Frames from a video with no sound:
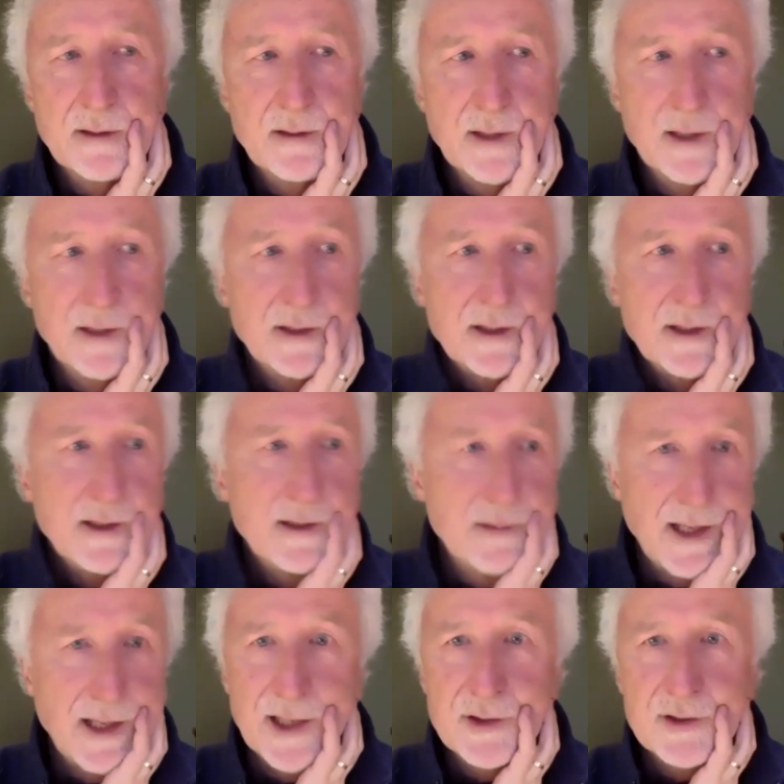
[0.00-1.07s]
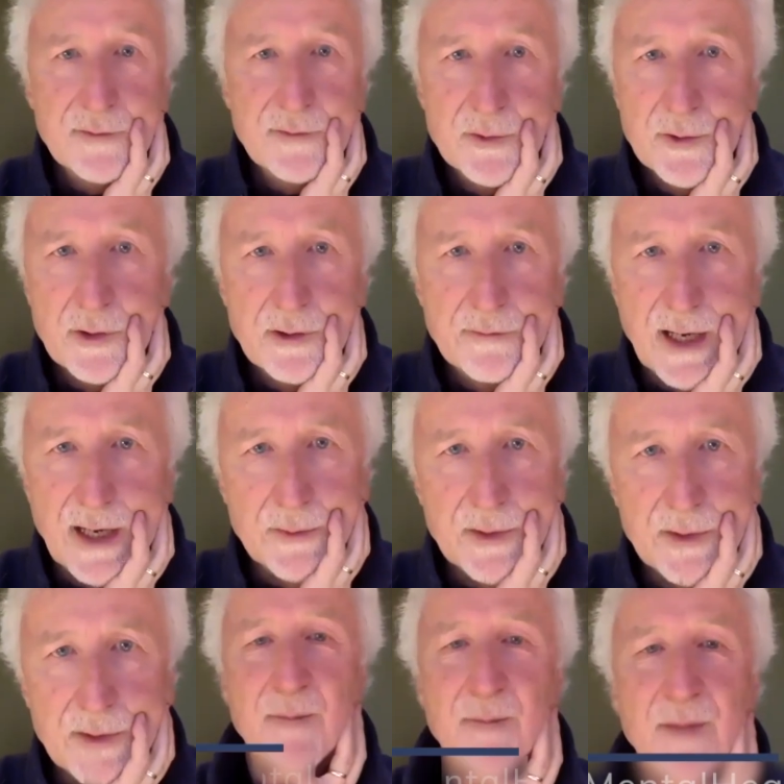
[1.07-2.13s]
in the age of
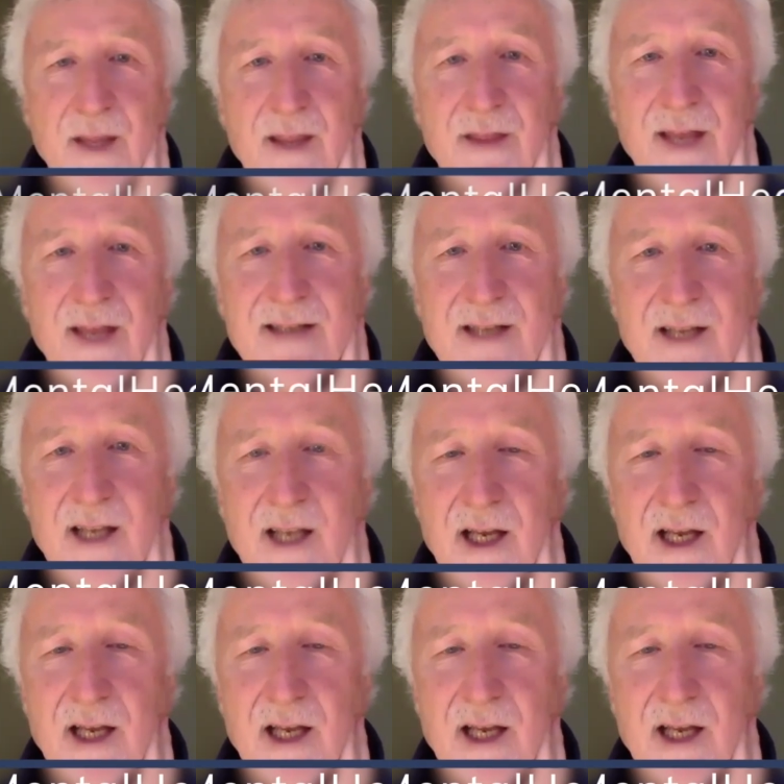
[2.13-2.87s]
coronavirus. Thanks again,